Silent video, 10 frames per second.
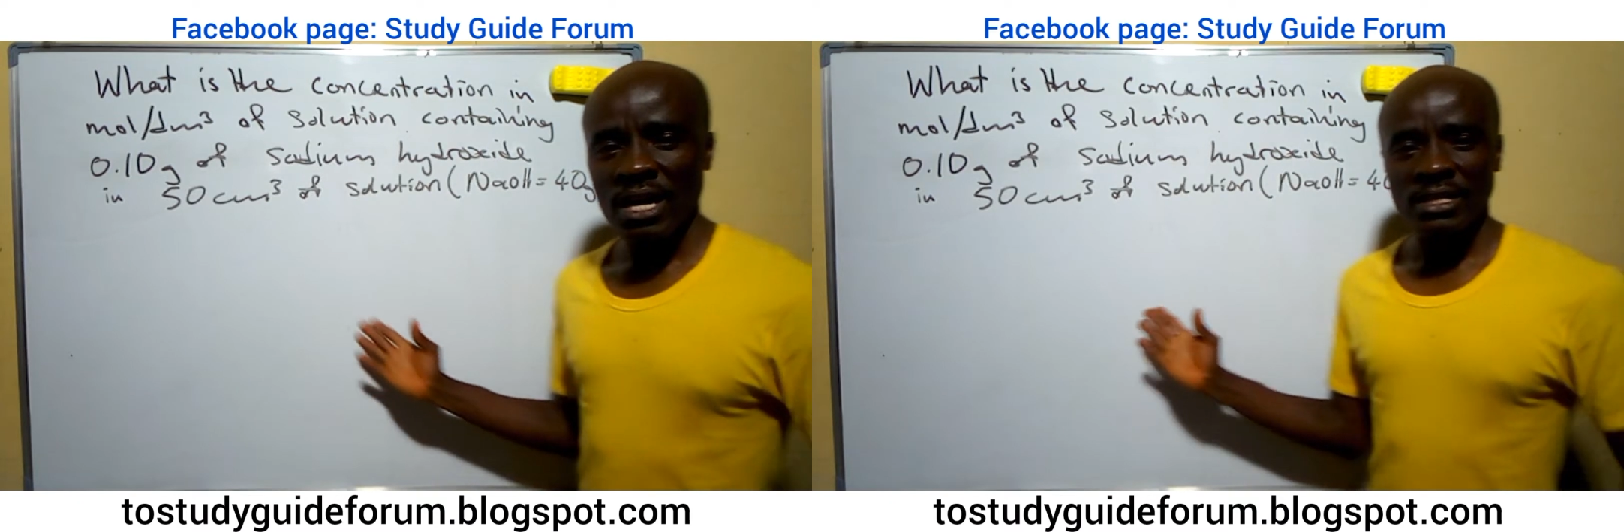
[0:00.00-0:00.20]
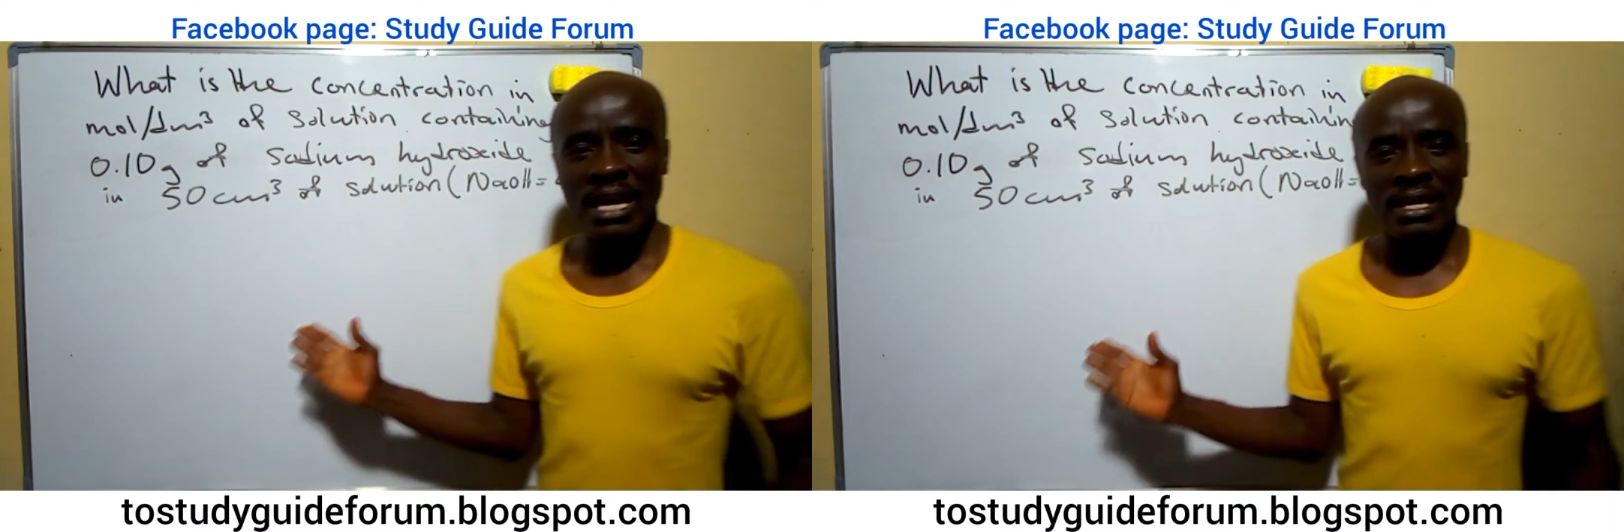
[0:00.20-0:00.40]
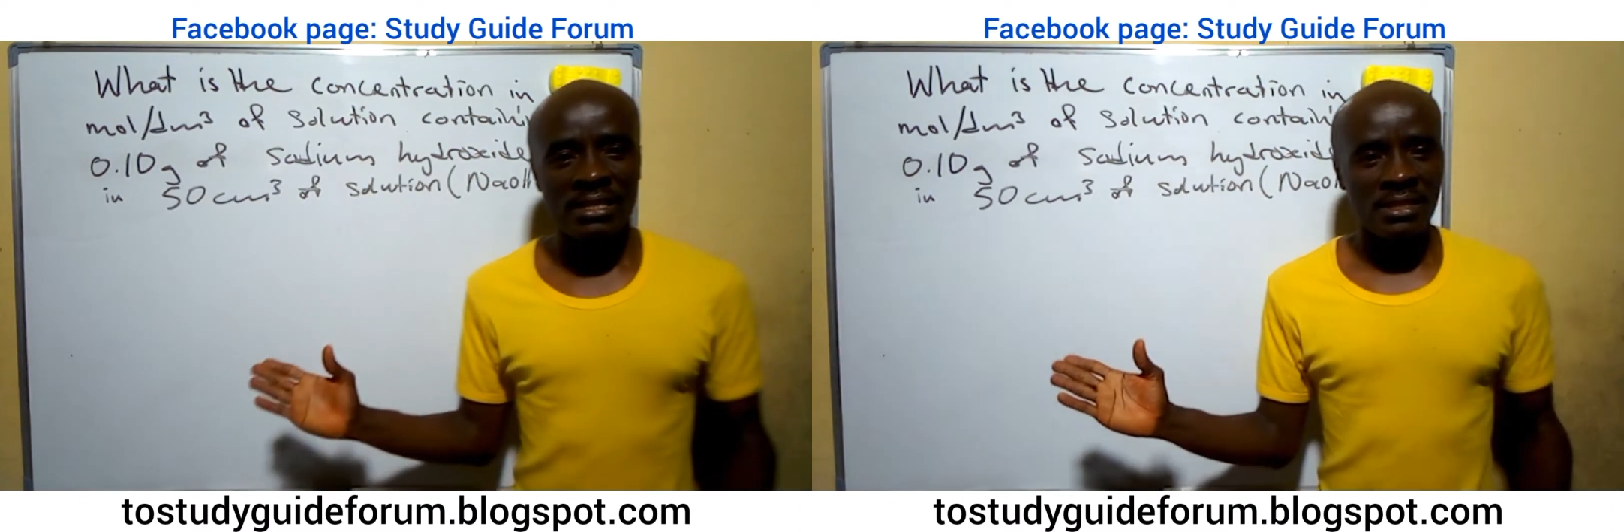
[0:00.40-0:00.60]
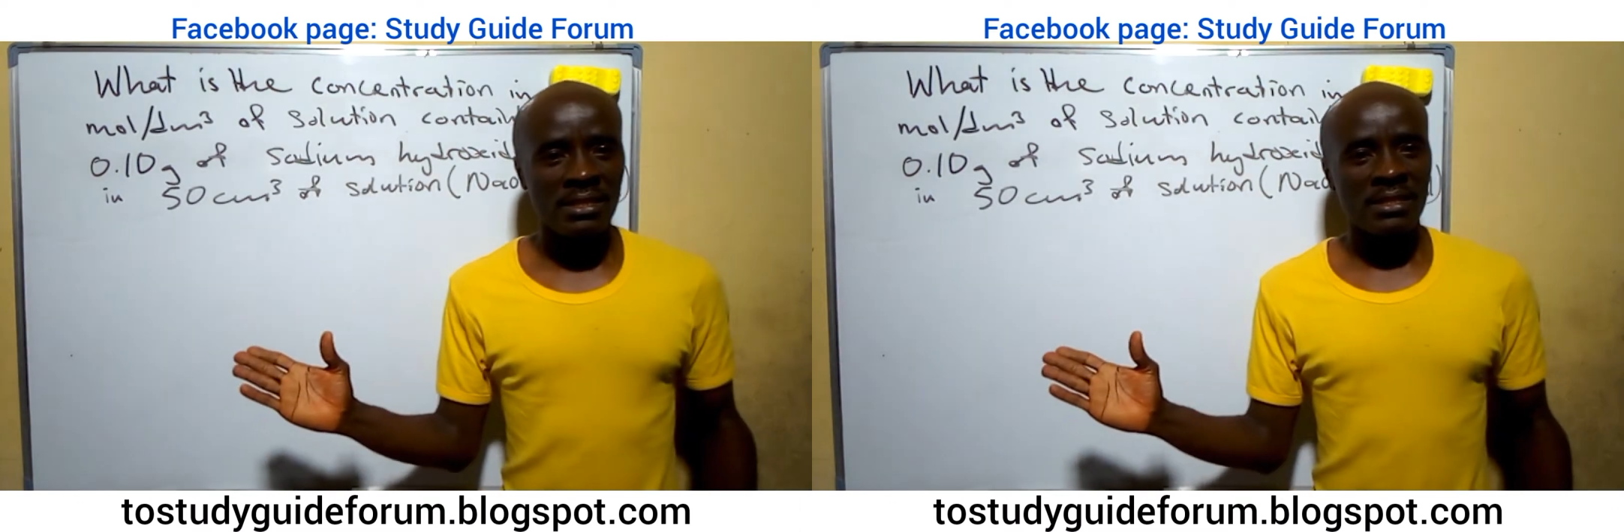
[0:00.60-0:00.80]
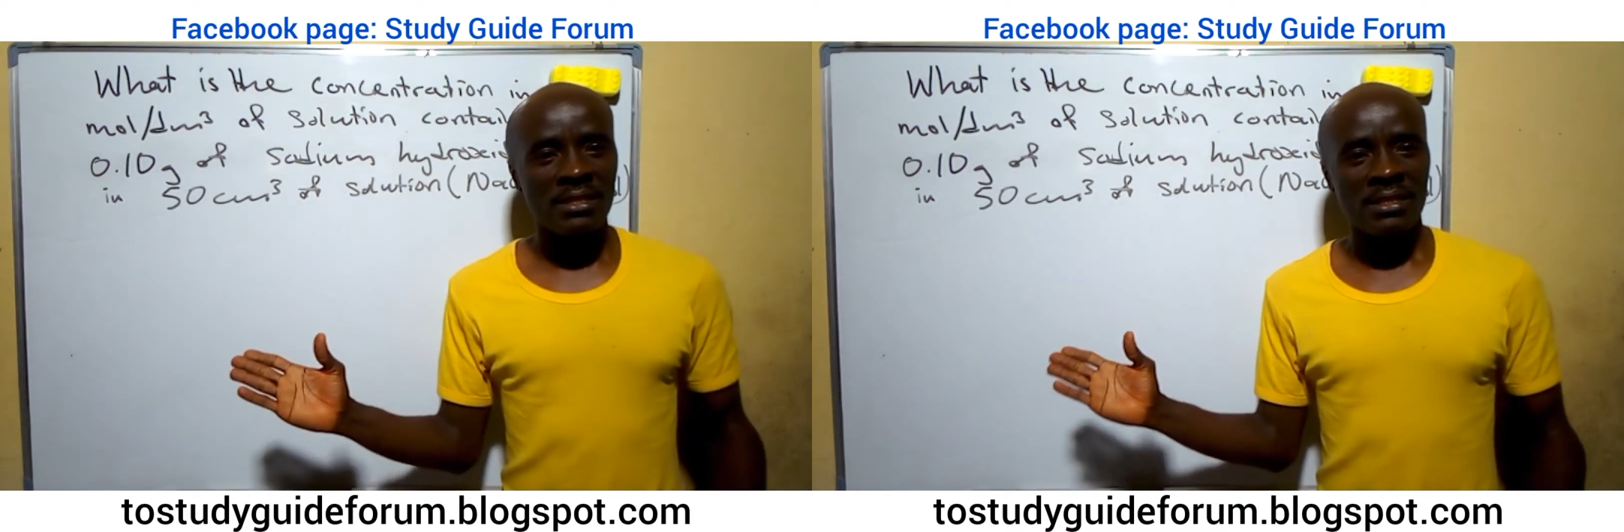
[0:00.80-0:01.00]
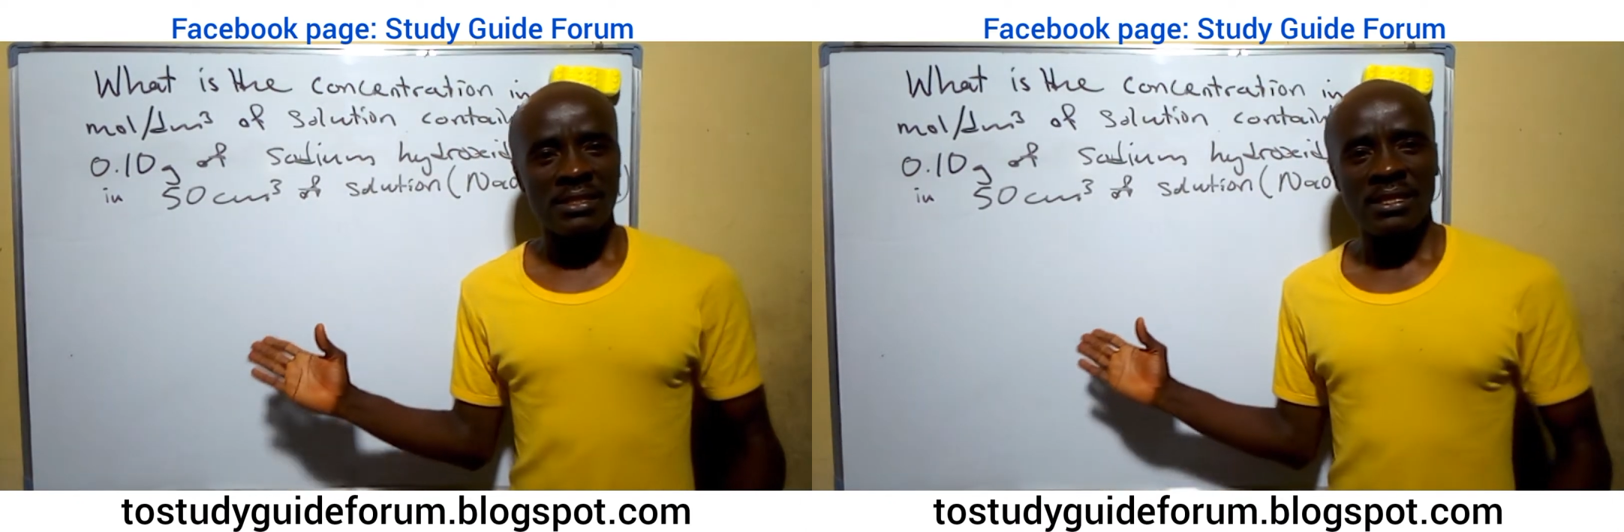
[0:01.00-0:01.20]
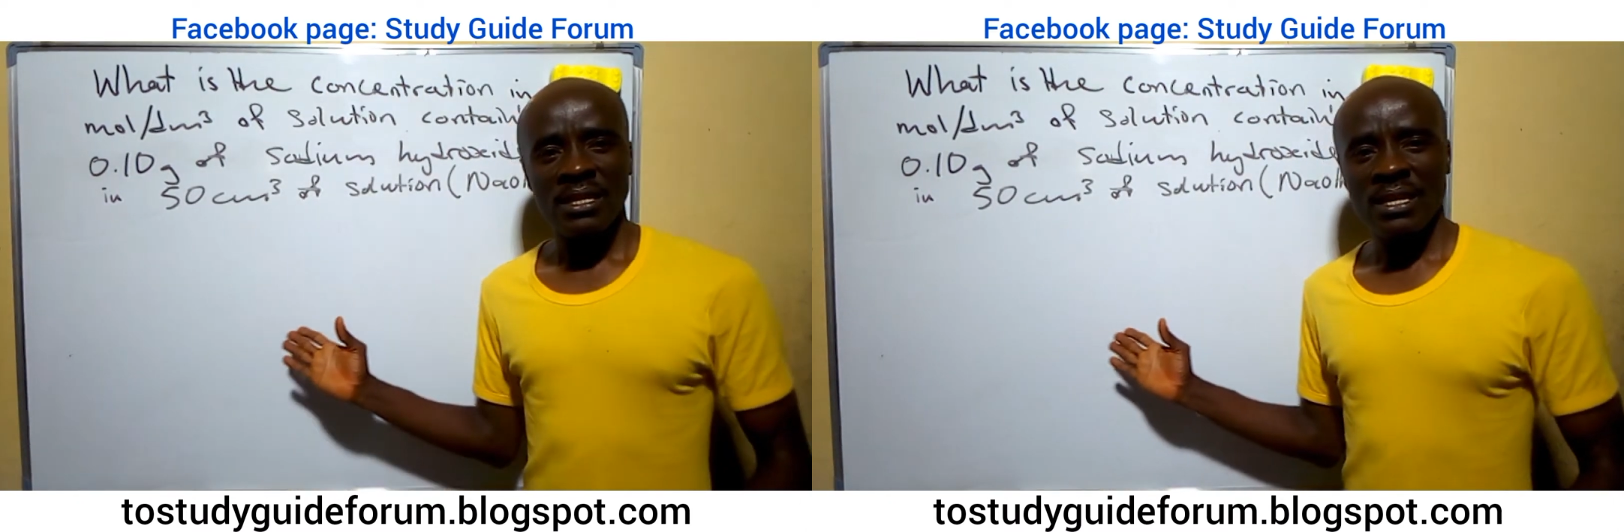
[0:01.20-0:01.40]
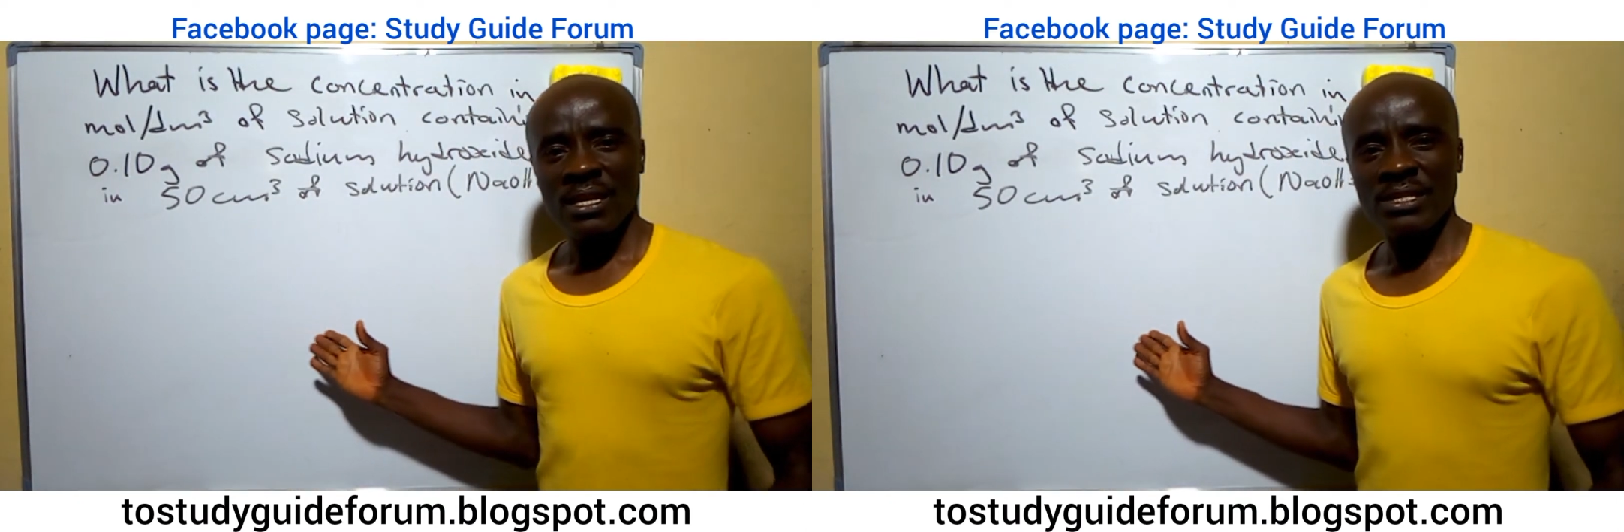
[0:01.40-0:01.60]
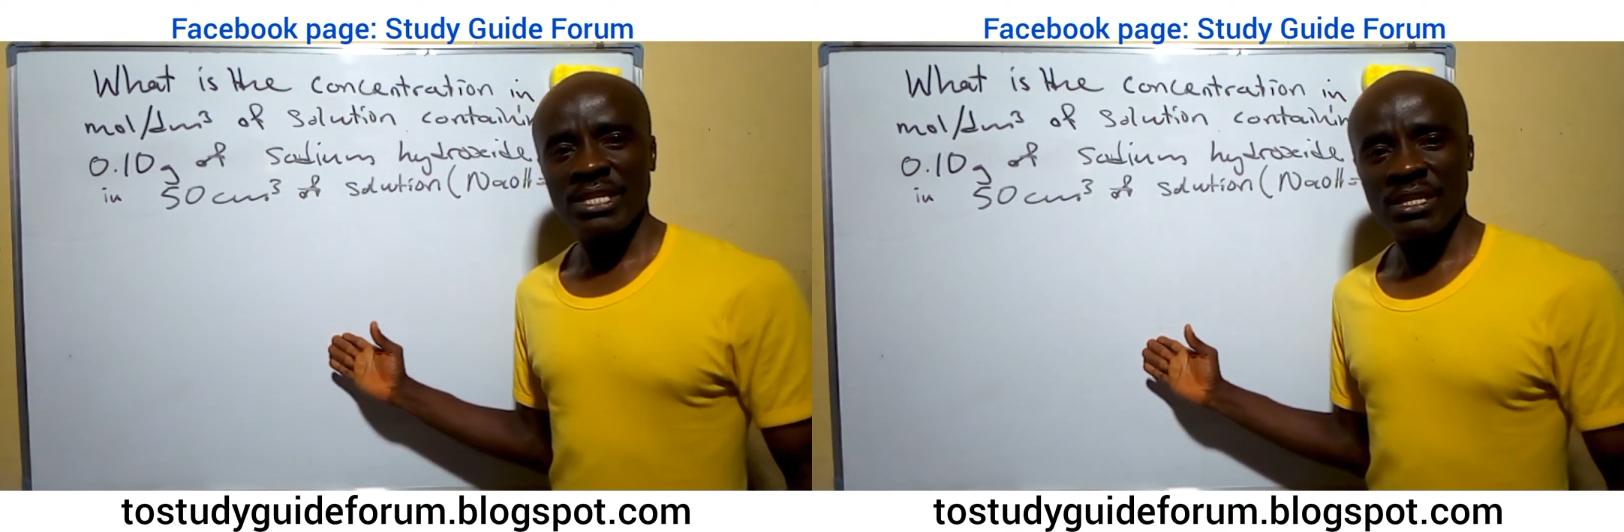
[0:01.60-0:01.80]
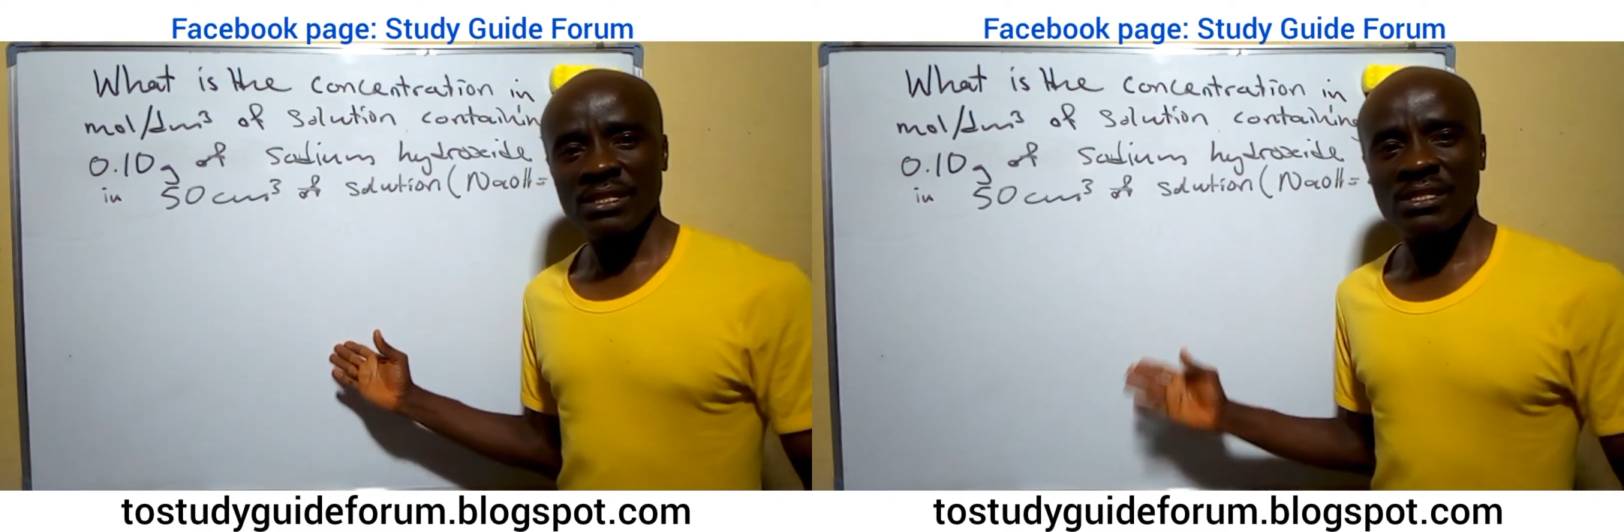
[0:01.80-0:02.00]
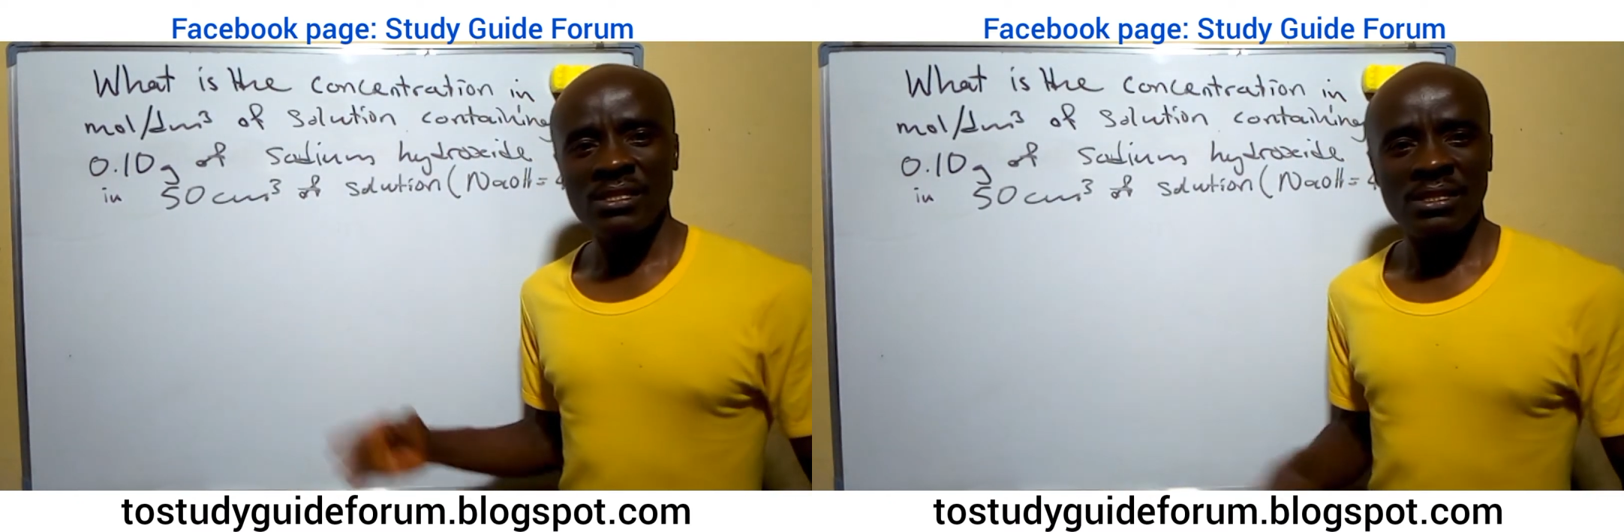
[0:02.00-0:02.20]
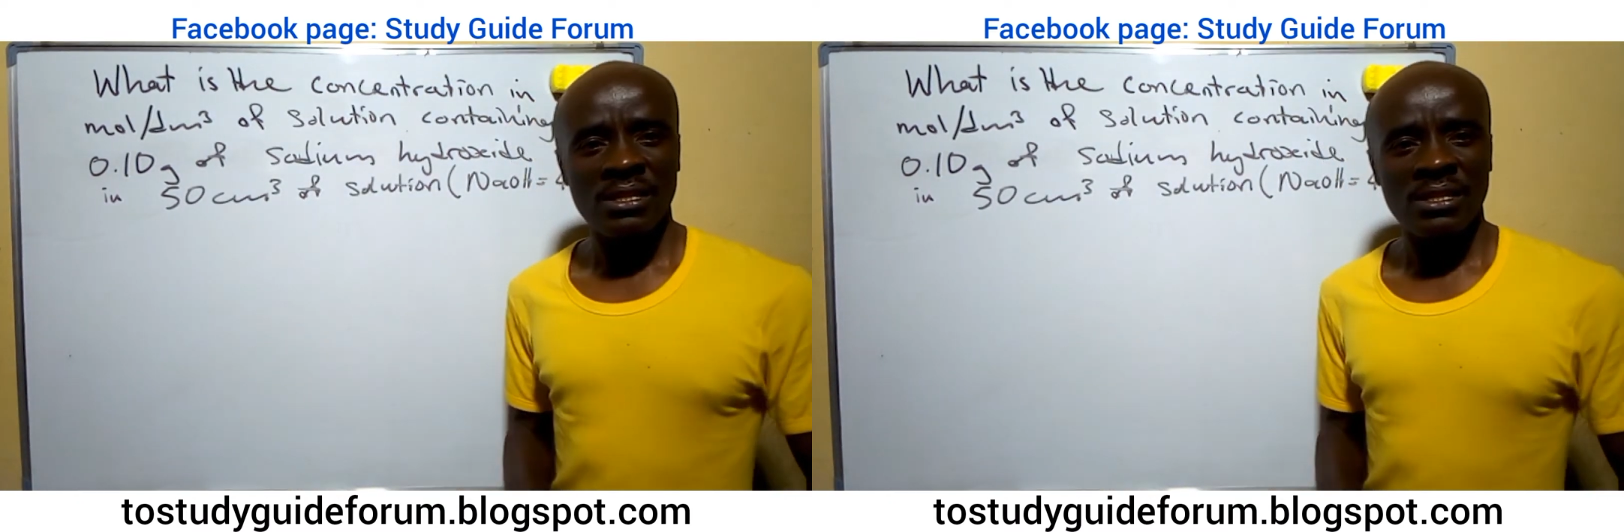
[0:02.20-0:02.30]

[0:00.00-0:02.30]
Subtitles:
there's needs